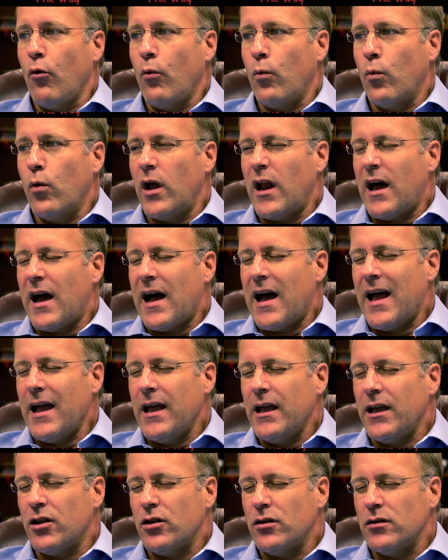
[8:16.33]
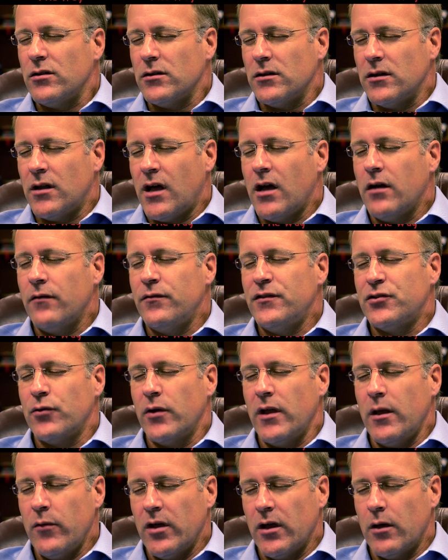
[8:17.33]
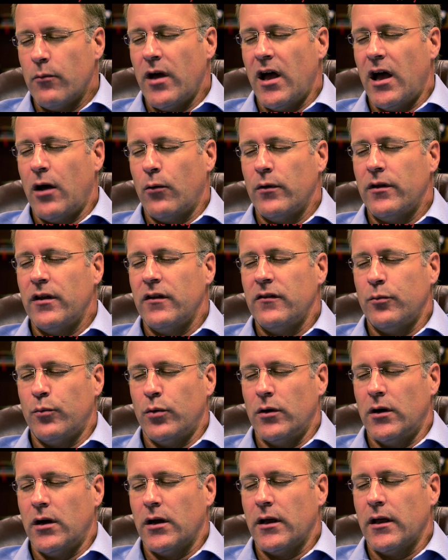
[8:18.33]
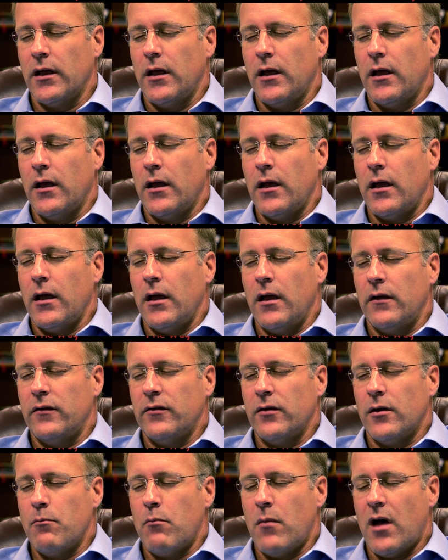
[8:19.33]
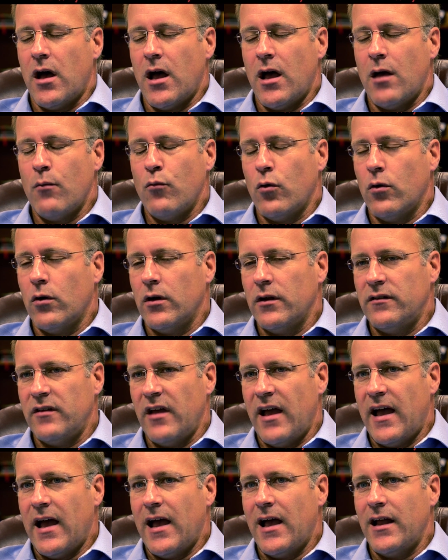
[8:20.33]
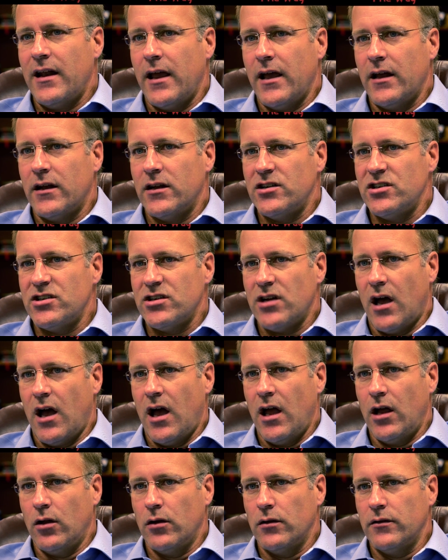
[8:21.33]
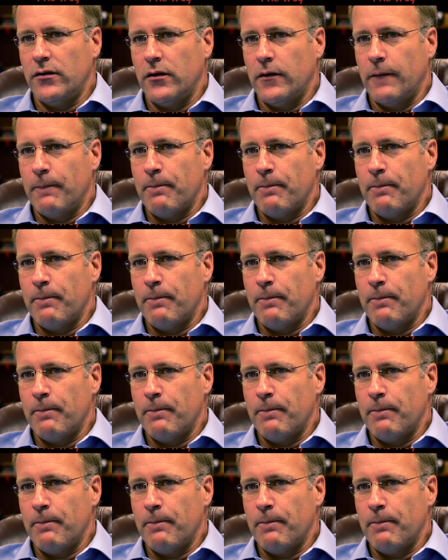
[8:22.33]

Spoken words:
What I love dreaming about with this book is a mom or a dad and a child.